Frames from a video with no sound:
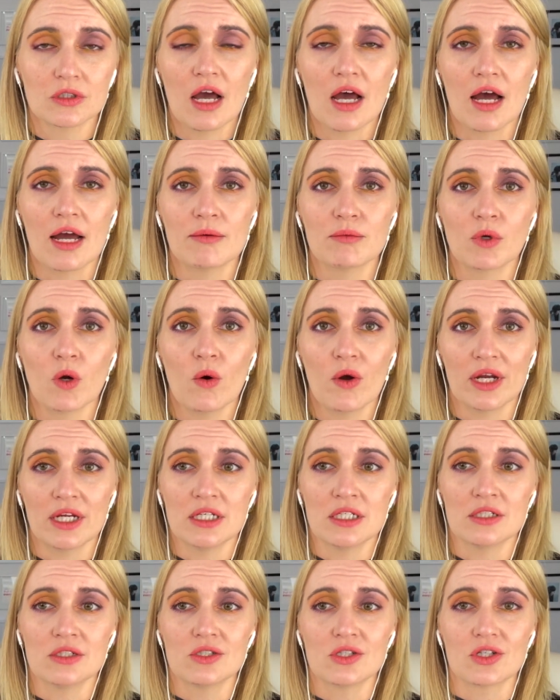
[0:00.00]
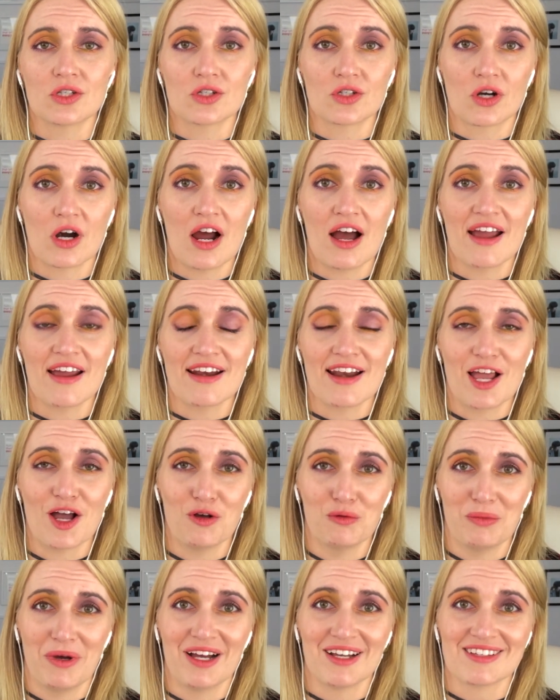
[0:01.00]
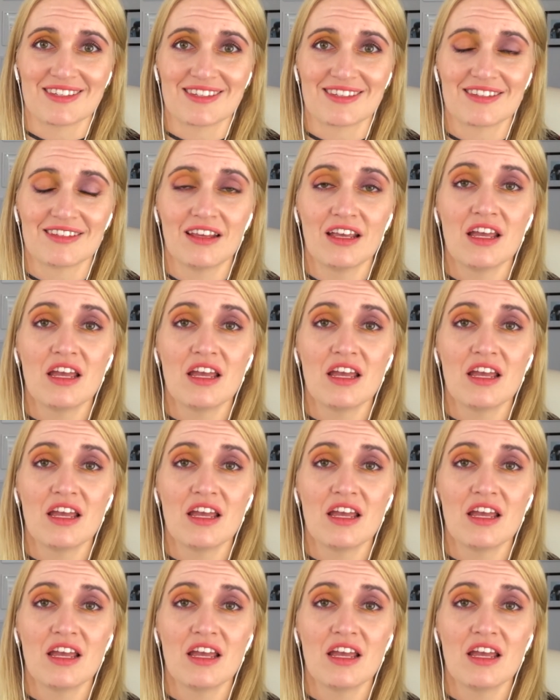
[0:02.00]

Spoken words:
I'm going to try and help us.